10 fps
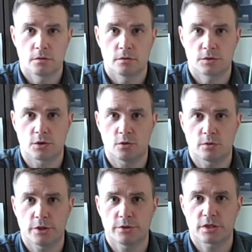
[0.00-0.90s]

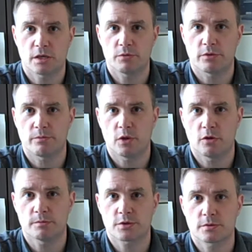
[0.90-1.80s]
So here's a couple of the
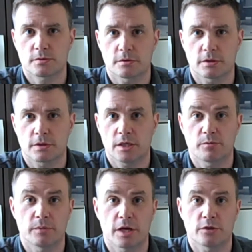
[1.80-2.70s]
poems. Uh,
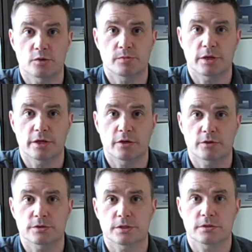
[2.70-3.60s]
keep in mind there's plenty of
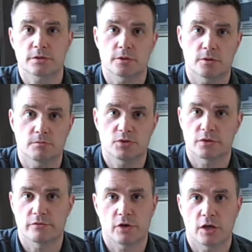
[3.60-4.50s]
cursing, so
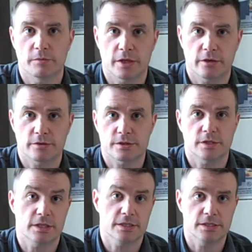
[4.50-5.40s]
turn the volume down or send
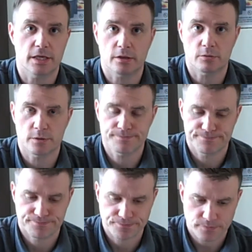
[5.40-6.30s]
the kids out of the room.
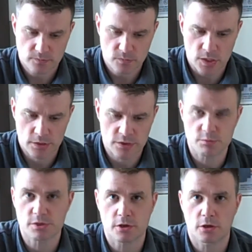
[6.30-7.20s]
This
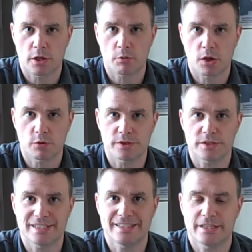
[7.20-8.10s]
one's called I Won't Go Into
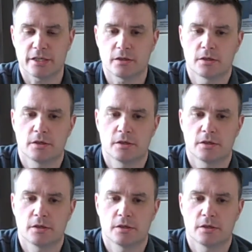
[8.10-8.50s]
Detail.